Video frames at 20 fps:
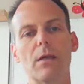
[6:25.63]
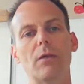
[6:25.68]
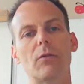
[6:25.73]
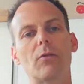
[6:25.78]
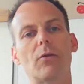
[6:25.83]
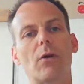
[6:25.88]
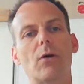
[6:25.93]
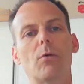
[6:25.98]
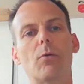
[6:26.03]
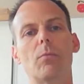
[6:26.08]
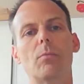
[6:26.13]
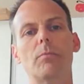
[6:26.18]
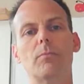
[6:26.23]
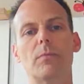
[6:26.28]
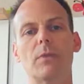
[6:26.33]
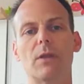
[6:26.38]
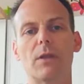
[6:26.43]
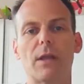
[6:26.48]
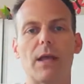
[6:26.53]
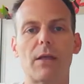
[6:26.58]
So
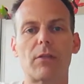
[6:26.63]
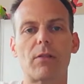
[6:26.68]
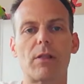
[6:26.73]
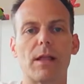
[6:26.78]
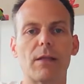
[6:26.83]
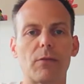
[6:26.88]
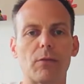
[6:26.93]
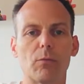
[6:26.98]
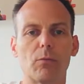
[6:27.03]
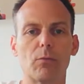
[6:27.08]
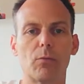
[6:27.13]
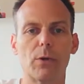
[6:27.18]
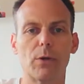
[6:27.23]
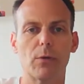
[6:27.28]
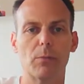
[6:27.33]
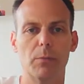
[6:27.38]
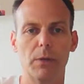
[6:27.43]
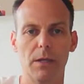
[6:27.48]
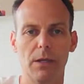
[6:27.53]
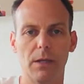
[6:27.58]
the next lesson
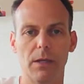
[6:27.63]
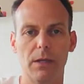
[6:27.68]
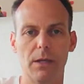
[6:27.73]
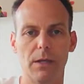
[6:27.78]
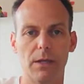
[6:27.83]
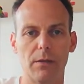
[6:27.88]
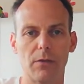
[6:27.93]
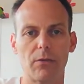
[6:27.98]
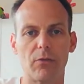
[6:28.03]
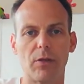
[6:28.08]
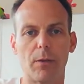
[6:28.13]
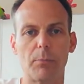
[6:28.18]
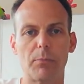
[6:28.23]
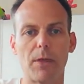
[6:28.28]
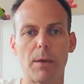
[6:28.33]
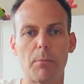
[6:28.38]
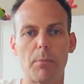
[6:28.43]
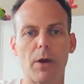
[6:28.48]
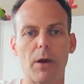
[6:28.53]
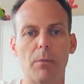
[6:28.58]
will be in
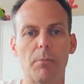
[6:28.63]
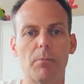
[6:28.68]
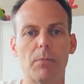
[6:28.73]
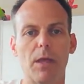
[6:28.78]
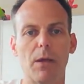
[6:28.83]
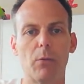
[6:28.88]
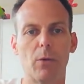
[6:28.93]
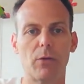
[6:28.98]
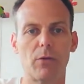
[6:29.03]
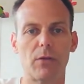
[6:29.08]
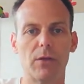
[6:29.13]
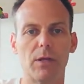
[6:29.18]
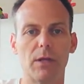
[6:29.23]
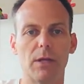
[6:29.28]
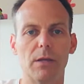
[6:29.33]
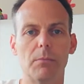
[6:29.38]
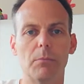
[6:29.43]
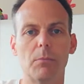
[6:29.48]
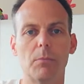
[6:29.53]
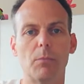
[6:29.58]
September, and we'll
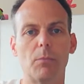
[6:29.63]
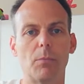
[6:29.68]
see